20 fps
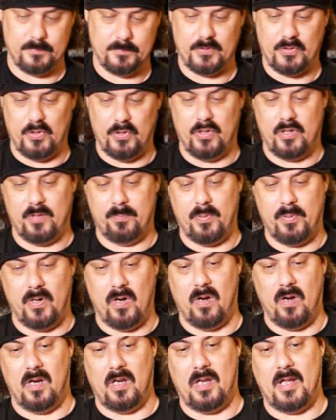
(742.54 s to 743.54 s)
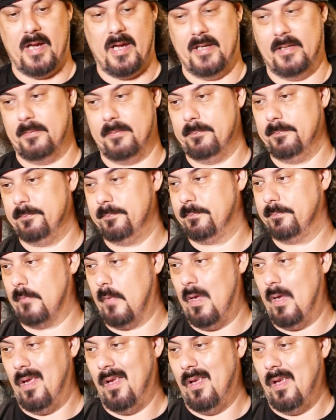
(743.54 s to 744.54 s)
so you can put on a light.
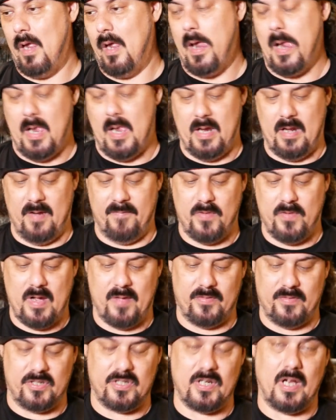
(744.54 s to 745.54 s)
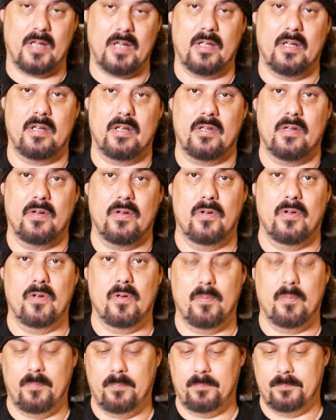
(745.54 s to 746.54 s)
And if you have a shotgun in your
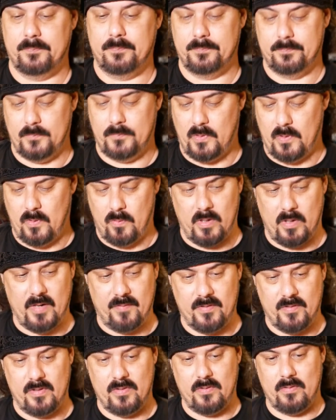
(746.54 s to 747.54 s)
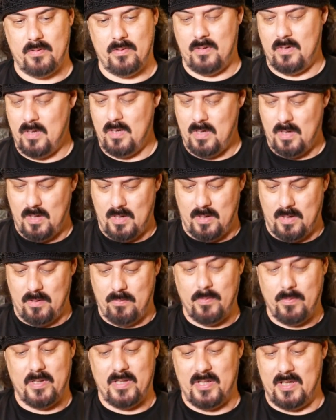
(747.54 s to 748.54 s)
home, whatever you're doing,
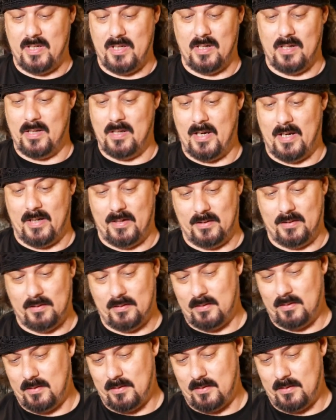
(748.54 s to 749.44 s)
you really need a light.